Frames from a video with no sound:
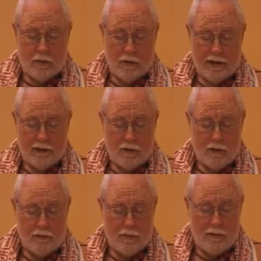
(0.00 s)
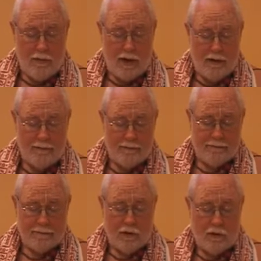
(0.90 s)
Whereas Lord Brahmā,
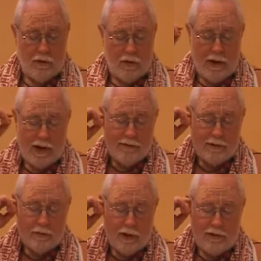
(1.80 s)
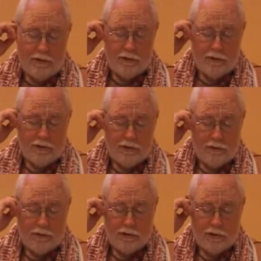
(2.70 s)
although having prayed to
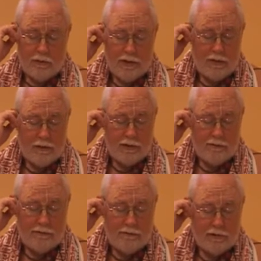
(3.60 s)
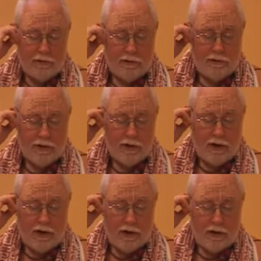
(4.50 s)
Krishna with so many wonderful verses,
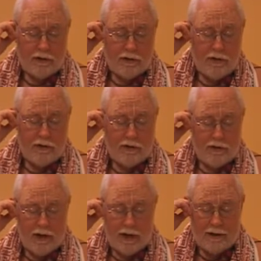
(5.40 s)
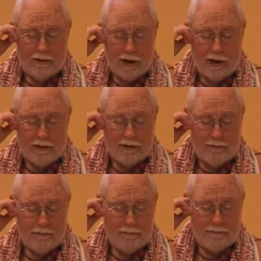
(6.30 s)
still could not attract
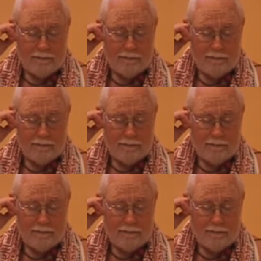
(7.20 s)
him.